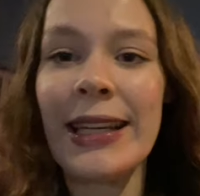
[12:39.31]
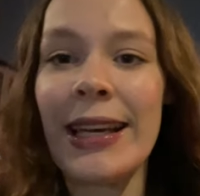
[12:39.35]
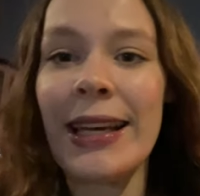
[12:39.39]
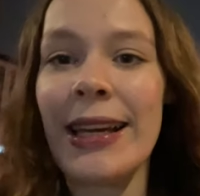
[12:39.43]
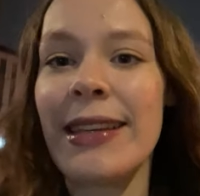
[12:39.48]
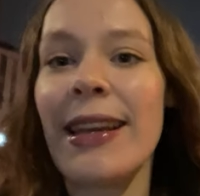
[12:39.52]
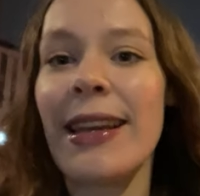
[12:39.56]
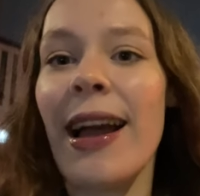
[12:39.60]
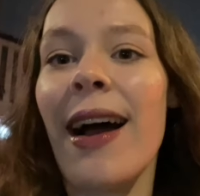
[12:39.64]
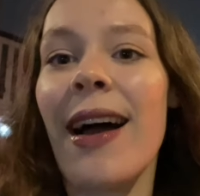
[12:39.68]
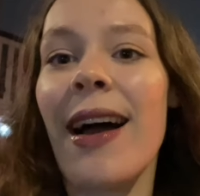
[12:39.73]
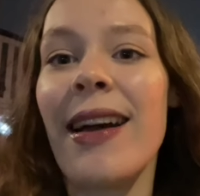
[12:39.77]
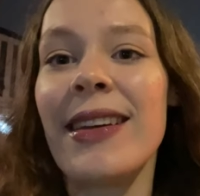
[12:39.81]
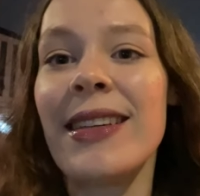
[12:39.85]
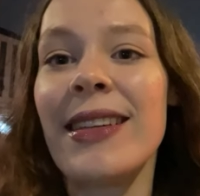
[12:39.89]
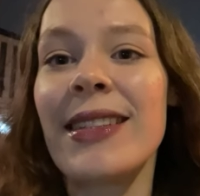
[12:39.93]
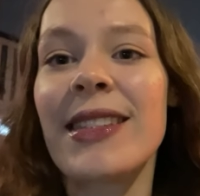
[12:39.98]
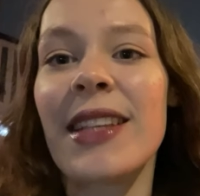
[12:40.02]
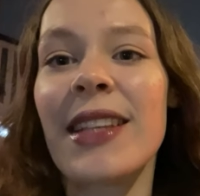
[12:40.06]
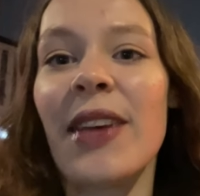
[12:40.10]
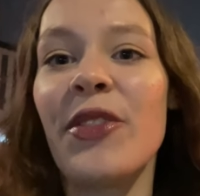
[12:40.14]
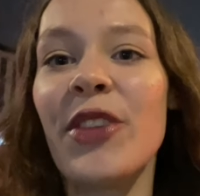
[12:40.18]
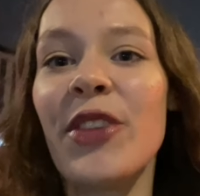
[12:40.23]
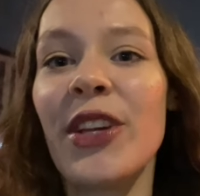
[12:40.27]
Yeah, it's
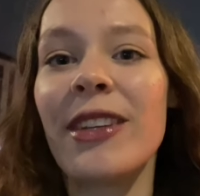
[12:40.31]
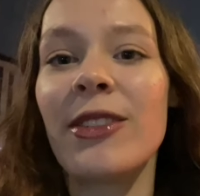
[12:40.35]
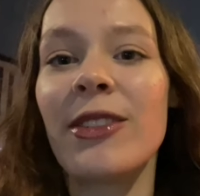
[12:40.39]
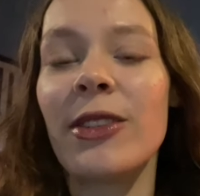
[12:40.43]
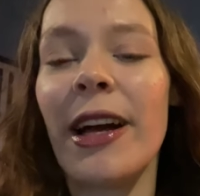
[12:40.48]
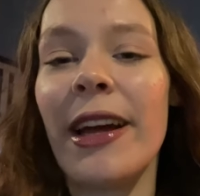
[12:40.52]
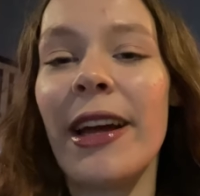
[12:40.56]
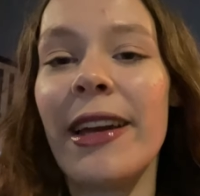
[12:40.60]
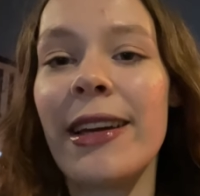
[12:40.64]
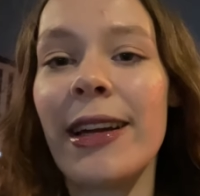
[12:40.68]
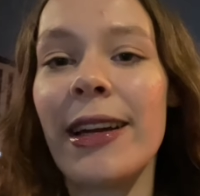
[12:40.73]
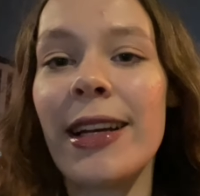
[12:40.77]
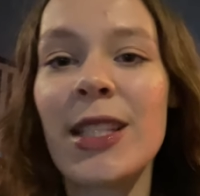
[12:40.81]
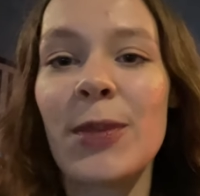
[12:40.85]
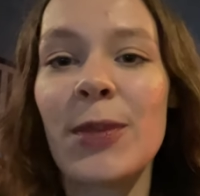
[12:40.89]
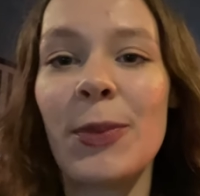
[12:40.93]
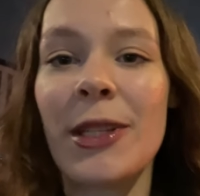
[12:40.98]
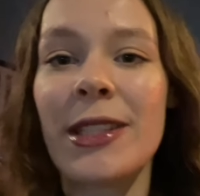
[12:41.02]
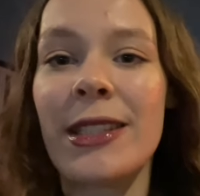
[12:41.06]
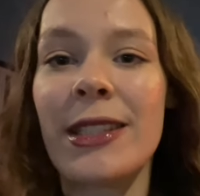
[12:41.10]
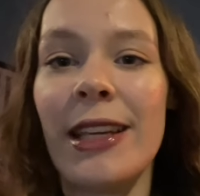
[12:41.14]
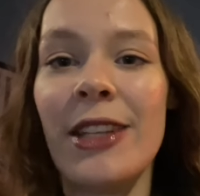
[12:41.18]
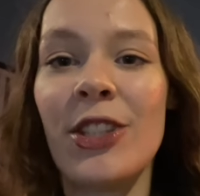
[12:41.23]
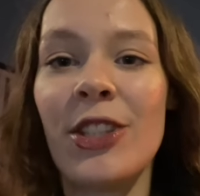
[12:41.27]
something like
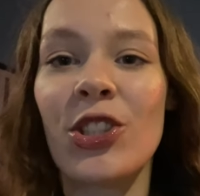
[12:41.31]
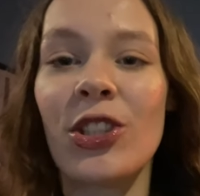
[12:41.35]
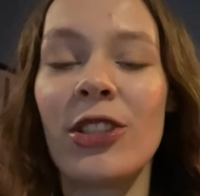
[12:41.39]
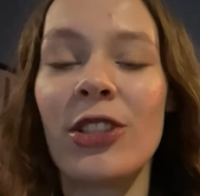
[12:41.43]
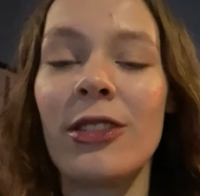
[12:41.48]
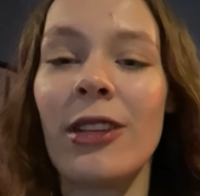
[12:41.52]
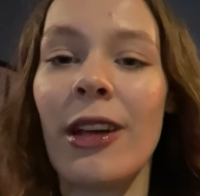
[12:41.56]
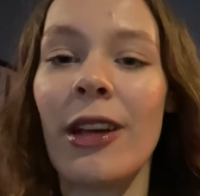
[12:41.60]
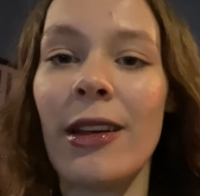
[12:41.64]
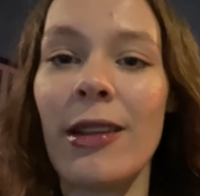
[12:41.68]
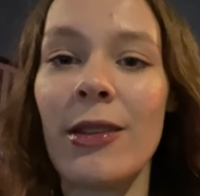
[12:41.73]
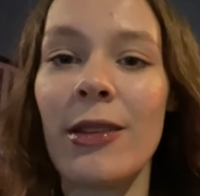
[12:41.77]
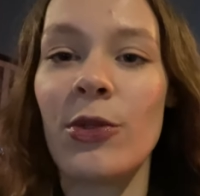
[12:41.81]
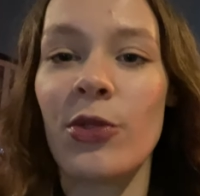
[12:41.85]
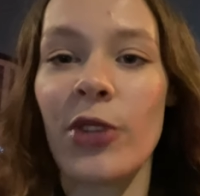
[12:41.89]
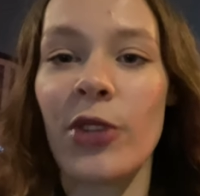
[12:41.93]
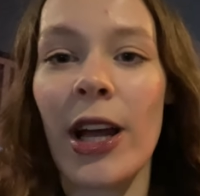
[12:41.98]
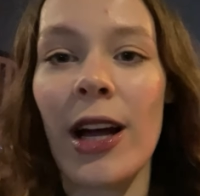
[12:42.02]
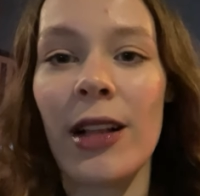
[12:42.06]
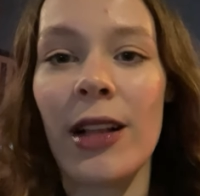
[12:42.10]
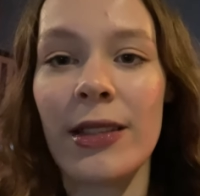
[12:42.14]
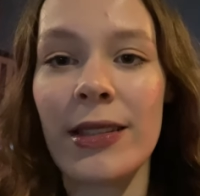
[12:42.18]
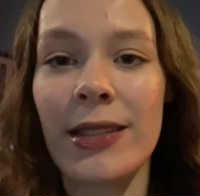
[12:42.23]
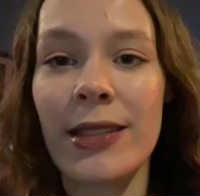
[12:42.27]
expectation and
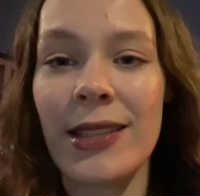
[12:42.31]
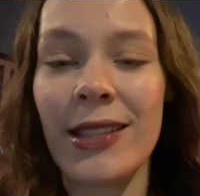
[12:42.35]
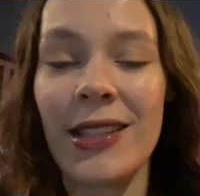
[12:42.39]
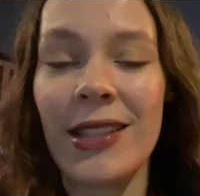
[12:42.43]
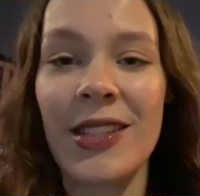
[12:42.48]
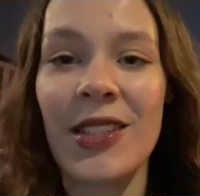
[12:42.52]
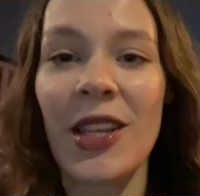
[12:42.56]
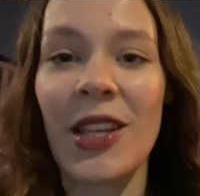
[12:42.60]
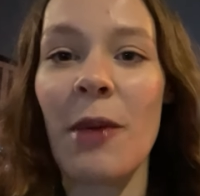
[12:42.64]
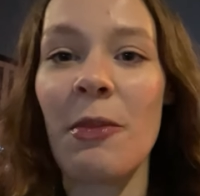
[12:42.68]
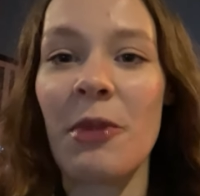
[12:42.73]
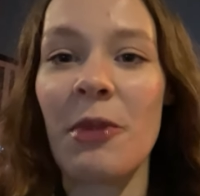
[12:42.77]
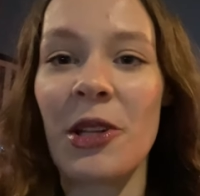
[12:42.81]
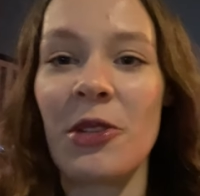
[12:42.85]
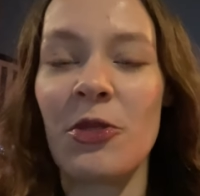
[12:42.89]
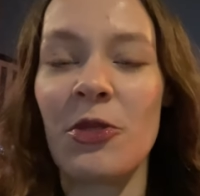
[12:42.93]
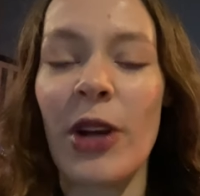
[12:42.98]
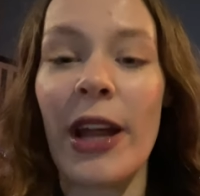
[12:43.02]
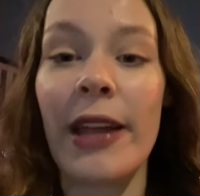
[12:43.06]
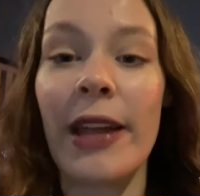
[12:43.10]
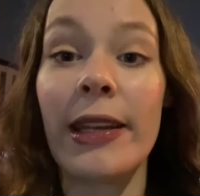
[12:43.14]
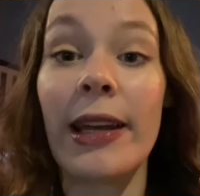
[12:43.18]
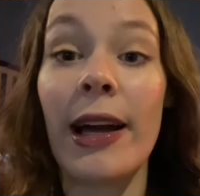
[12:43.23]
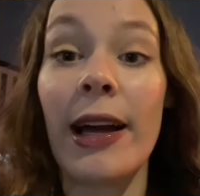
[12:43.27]
reality is happening
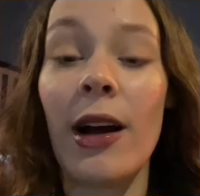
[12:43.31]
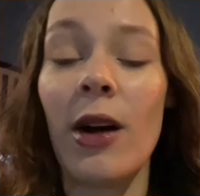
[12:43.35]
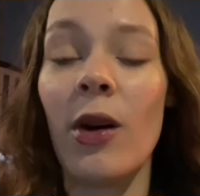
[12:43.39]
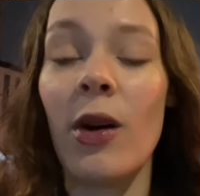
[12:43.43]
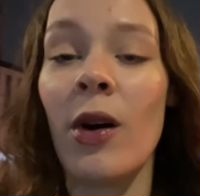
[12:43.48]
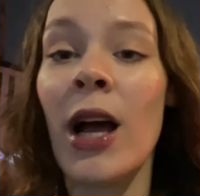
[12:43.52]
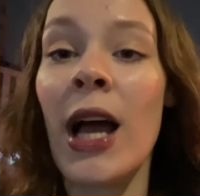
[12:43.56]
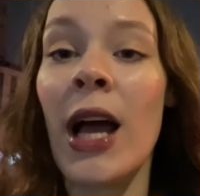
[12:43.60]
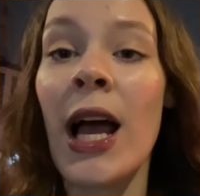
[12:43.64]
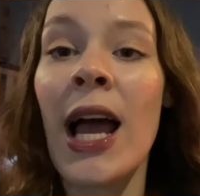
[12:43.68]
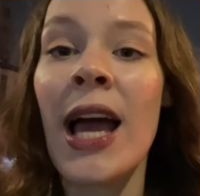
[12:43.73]
right now.